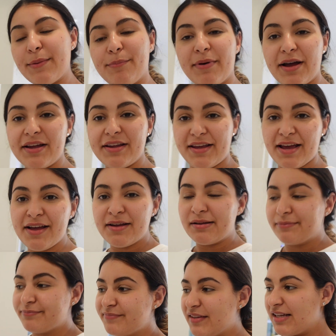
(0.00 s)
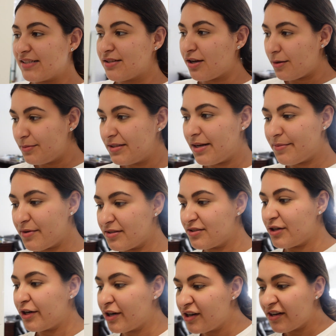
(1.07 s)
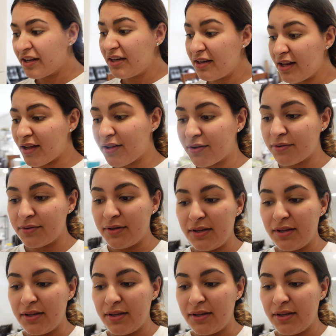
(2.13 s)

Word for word: But yeah, that's the update. I'm gonna start cooking now.